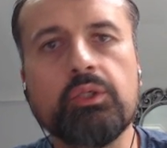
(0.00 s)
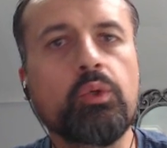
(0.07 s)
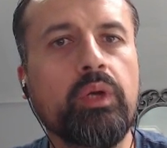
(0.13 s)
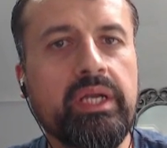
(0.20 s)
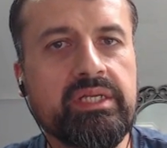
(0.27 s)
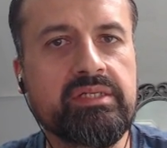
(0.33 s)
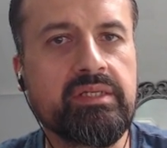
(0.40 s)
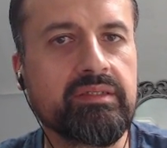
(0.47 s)

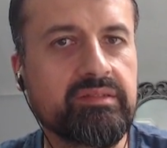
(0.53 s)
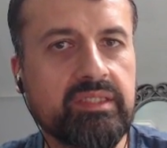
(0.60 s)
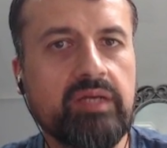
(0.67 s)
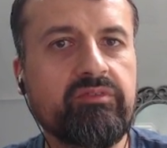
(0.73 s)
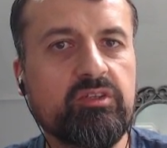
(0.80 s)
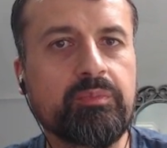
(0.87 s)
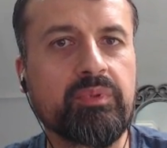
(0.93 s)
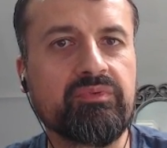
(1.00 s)
your internet
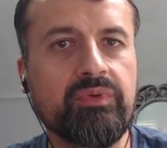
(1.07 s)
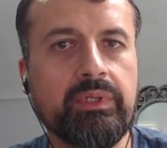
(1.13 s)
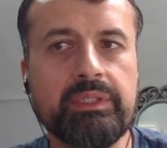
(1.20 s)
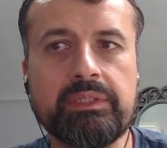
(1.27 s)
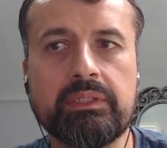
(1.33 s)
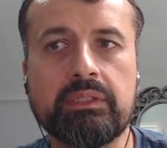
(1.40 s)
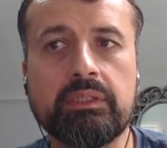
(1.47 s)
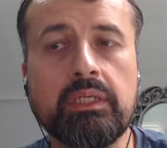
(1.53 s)
service
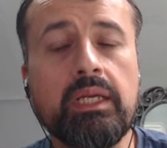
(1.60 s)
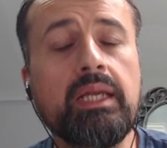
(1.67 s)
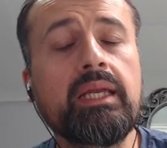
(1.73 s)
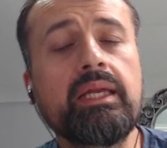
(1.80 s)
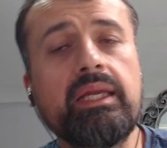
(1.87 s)
provider,